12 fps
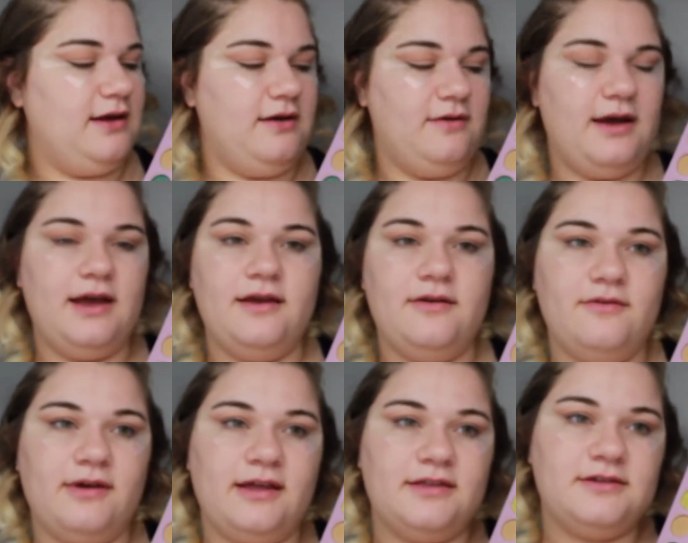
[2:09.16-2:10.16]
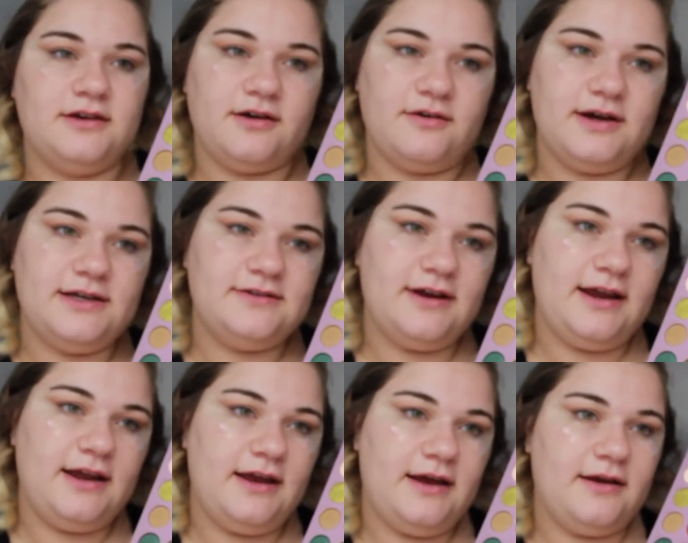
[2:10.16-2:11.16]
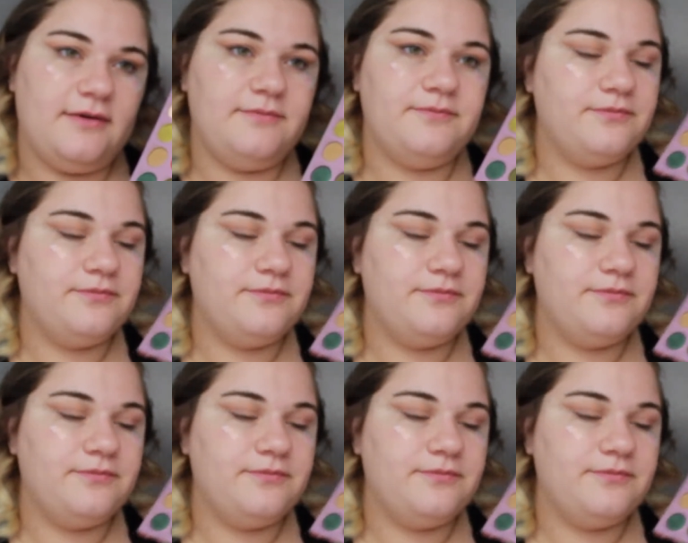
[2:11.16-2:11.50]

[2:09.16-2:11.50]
to go in with turquoise right here